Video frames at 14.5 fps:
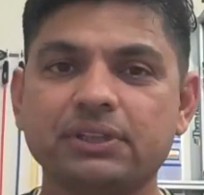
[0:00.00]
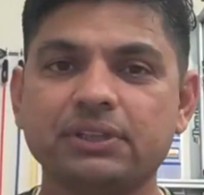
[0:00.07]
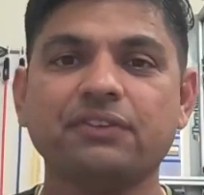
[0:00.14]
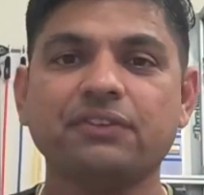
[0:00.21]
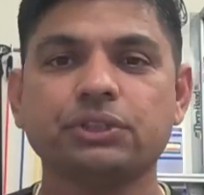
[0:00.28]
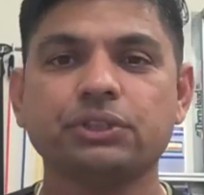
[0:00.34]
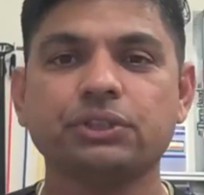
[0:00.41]
the
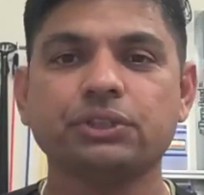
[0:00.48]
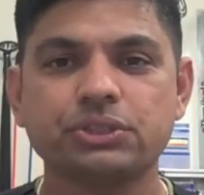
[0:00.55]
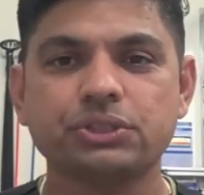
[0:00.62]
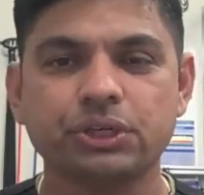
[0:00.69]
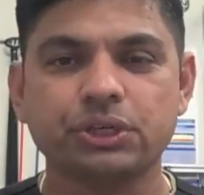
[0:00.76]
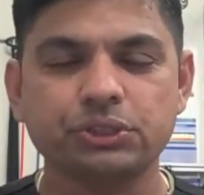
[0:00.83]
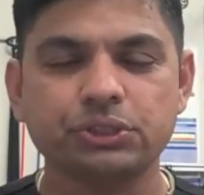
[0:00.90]

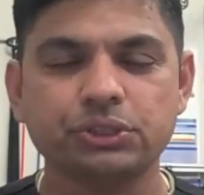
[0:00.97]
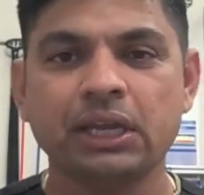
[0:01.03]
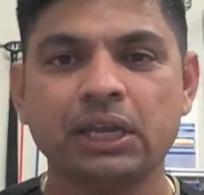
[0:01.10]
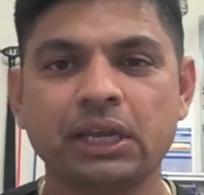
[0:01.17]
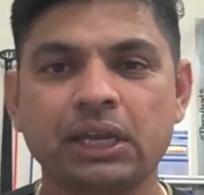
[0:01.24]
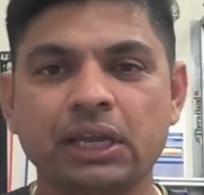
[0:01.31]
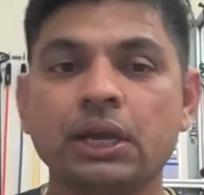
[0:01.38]
surgery,
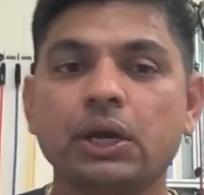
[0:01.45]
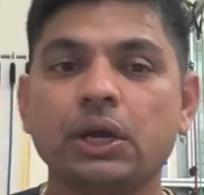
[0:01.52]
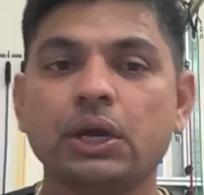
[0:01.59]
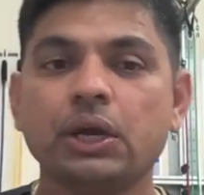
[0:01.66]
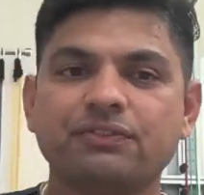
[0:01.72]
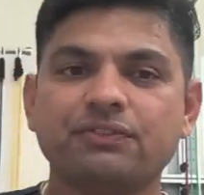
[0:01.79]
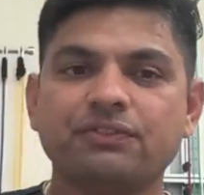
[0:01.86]
even after the
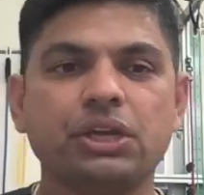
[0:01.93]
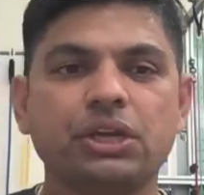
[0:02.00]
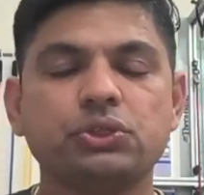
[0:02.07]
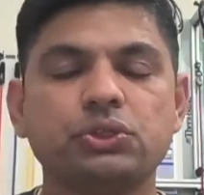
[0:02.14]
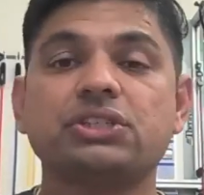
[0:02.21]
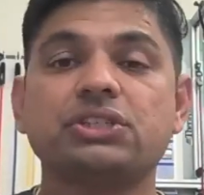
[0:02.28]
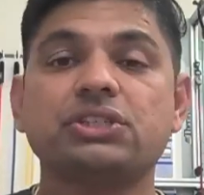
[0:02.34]
injury,
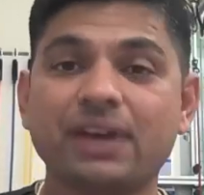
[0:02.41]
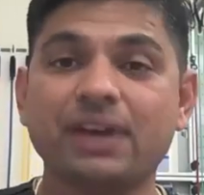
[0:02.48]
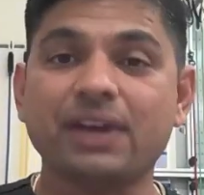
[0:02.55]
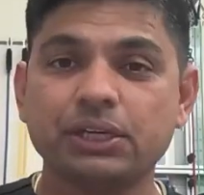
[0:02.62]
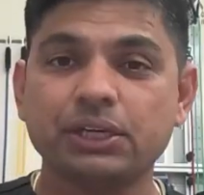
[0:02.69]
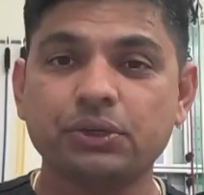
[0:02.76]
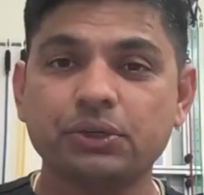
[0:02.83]
it's very
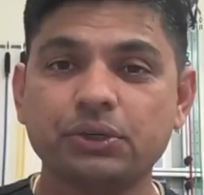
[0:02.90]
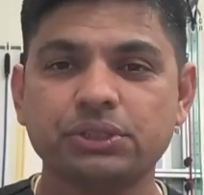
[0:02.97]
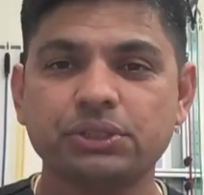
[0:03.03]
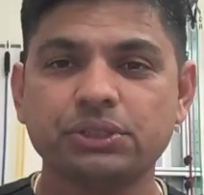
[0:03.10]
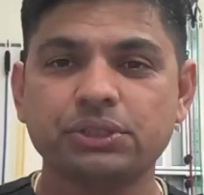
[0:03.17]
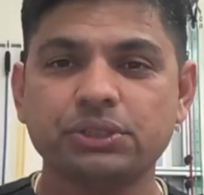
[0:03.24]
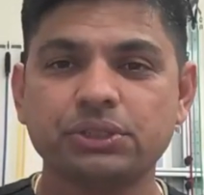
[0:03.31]
crucial
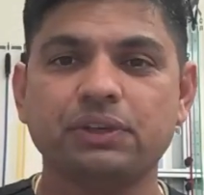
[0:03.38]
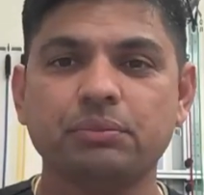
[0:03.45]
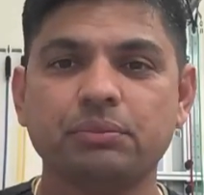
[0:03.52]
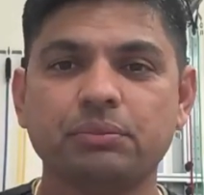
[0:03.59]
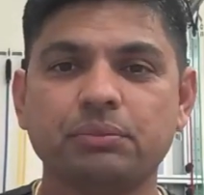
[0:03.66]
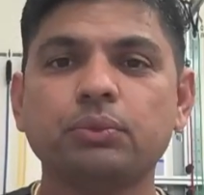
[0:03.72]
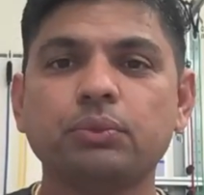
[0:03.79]
that we
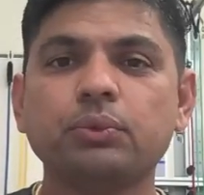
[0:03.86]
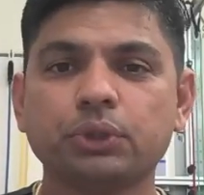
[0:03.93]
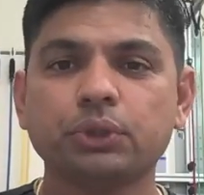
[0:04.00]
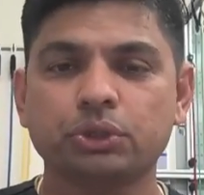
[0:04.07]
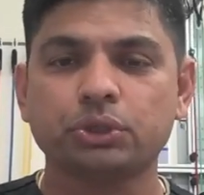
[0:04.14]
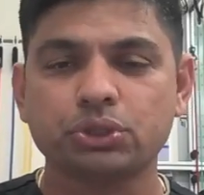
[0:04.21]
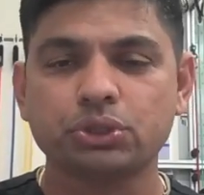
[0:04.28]
move your
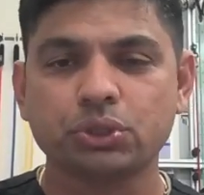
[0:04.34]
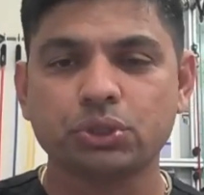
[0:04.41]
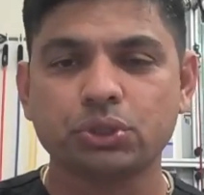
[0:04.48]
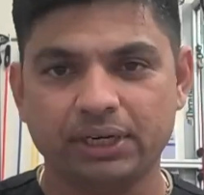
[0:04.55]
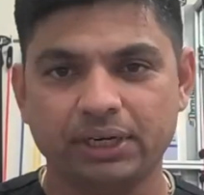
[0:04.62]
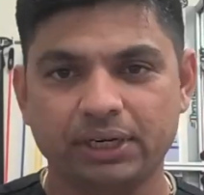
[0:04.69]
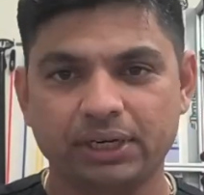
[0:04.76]
shoulder.
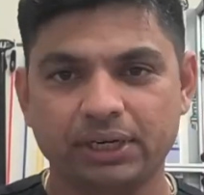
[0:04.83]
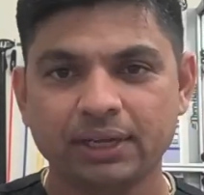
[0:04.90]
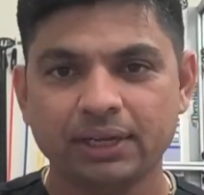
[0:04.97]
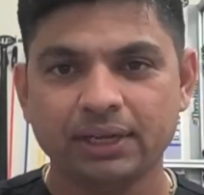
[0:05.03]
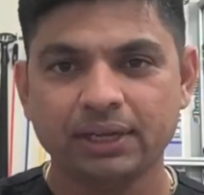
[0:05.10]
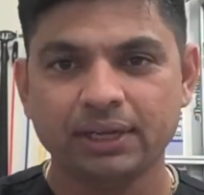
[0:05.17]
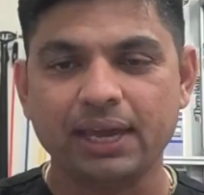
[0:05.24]

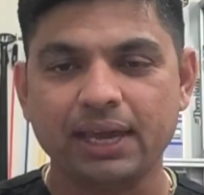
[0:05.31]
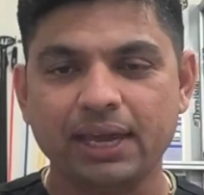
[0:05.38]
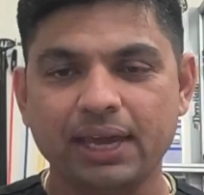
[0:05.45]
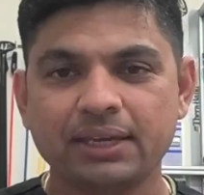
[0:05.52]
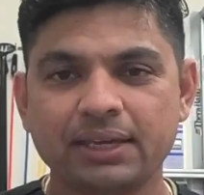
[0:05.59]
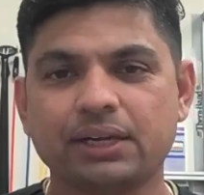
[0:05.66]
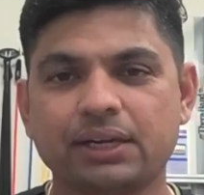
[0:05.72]
Okay, there are
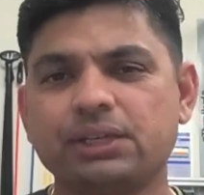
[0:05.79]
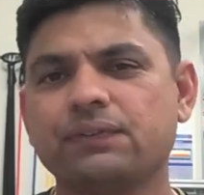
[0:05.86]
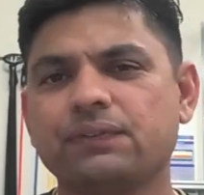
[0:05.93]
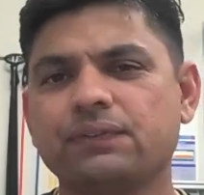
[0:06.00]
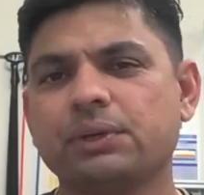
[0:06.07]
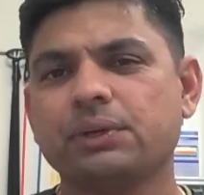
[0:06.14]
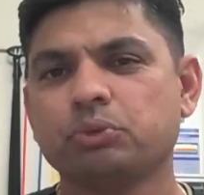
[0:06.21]
different
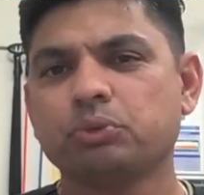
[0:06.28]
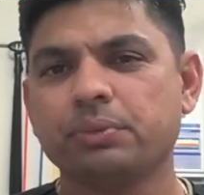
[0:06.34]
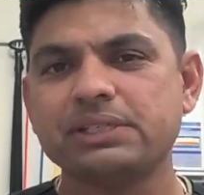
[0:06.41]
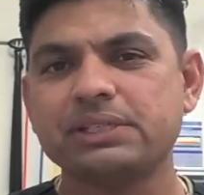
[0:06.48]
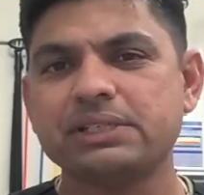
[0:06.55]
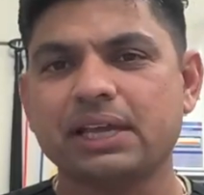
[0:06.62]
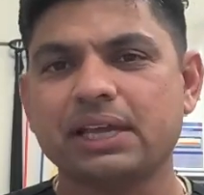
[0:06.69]
movements that
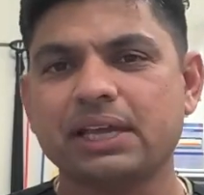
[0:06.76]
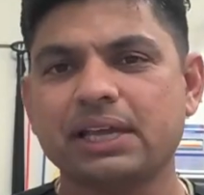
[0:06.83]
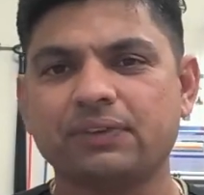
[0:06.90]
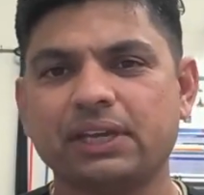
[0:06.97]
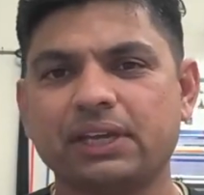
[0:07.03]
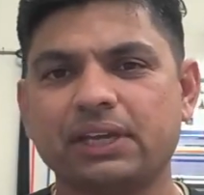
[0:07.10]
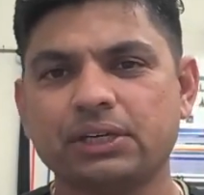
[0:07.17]
we can
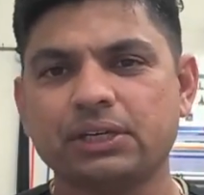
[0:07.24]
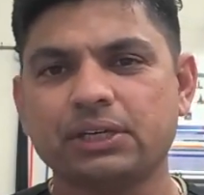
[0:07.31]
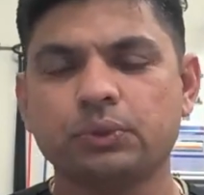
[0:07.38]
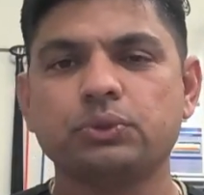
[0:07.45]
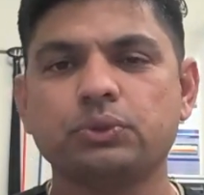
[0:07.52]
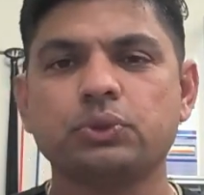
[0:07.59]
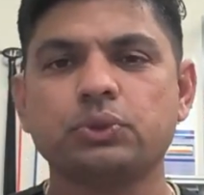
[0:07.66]
do to
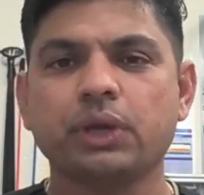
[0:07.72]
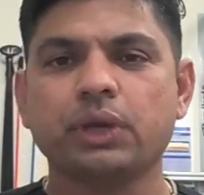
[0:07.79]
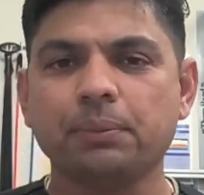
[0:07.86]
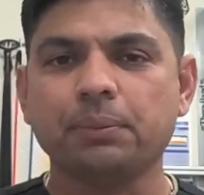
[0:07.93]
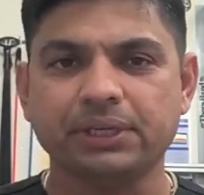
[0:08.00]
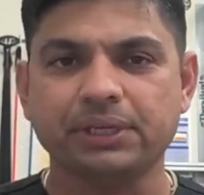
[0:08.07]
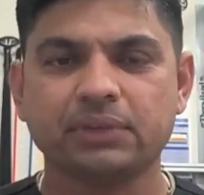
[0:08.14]
help it.
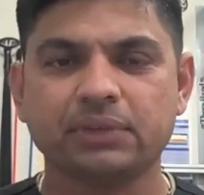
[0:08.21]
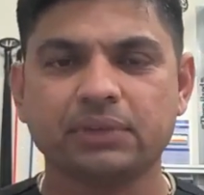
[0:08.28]
Okay,